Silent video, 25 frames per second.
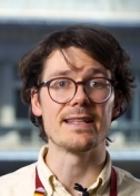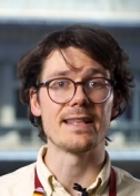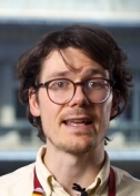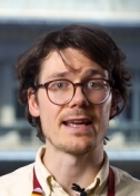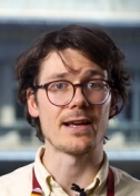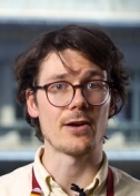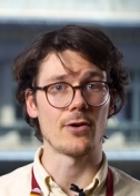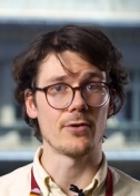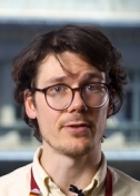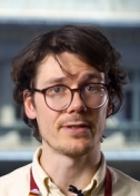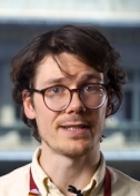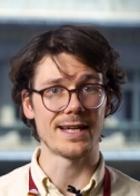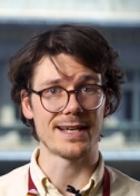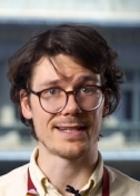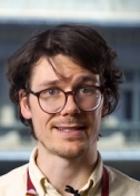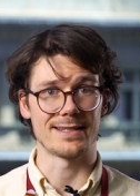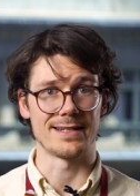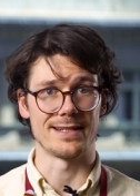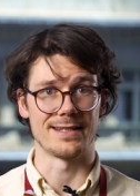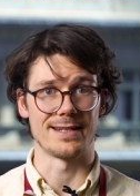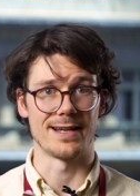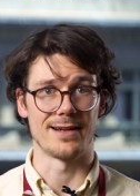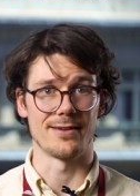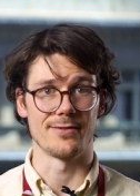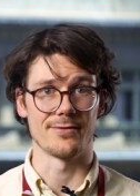their contact
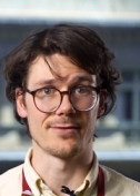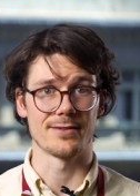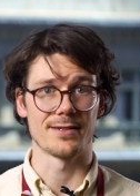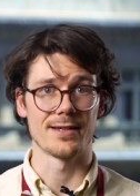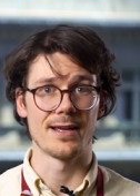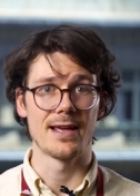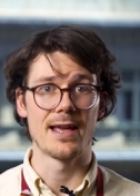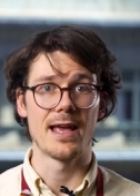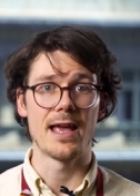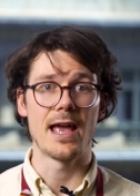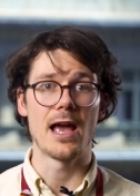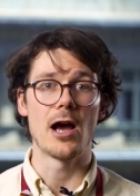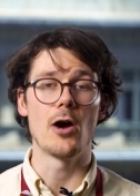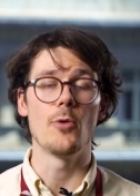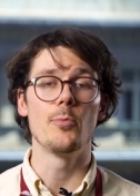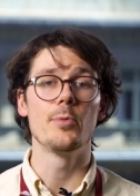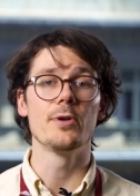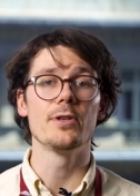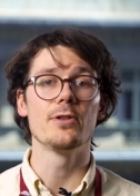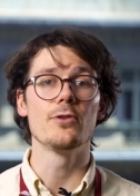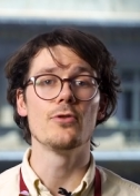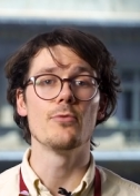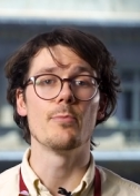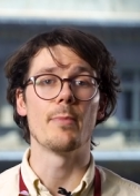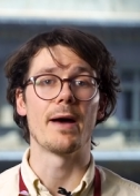details,
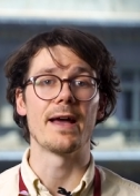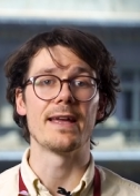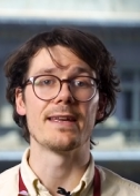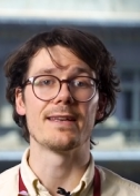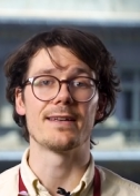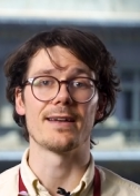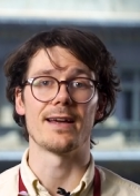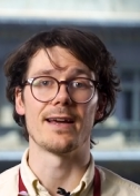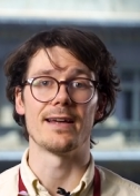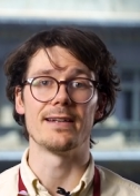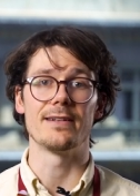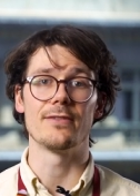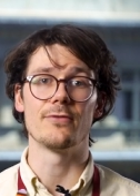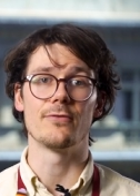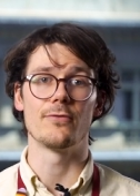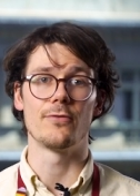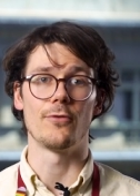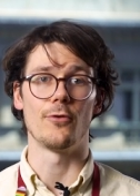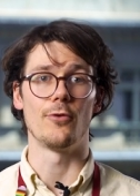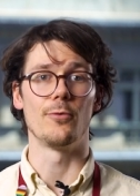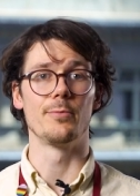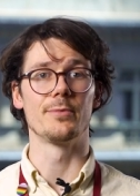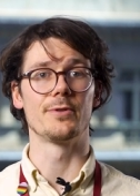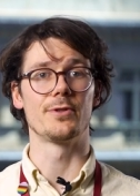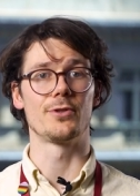helping you make an
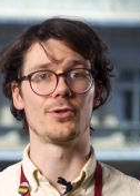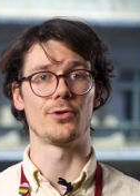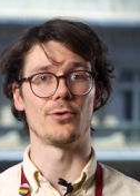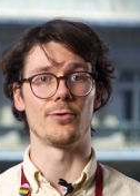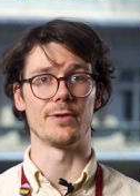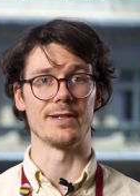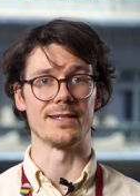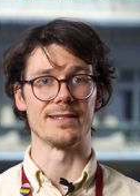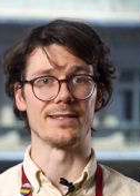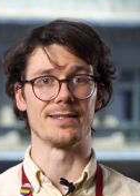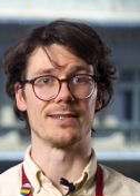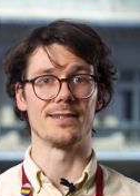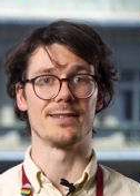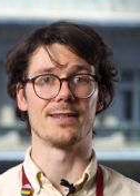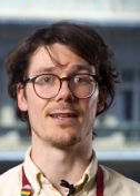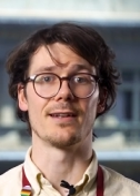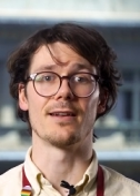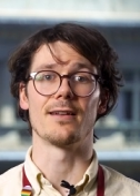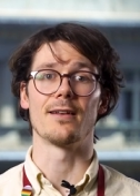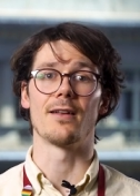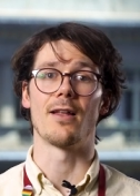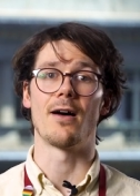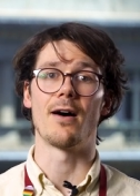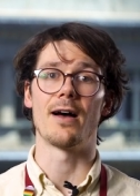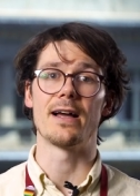informed choice that
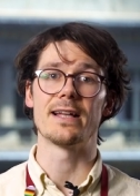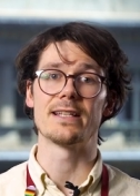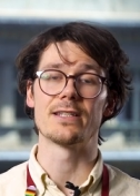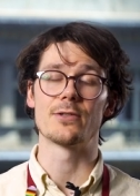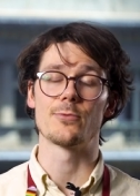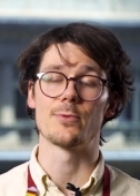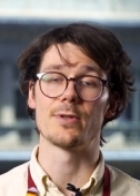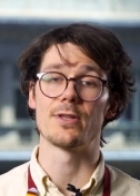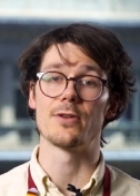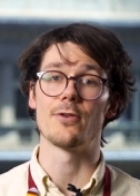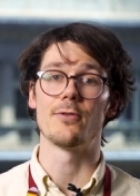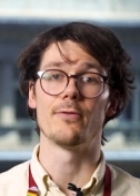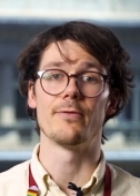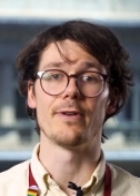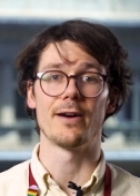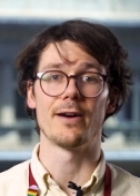aligns with your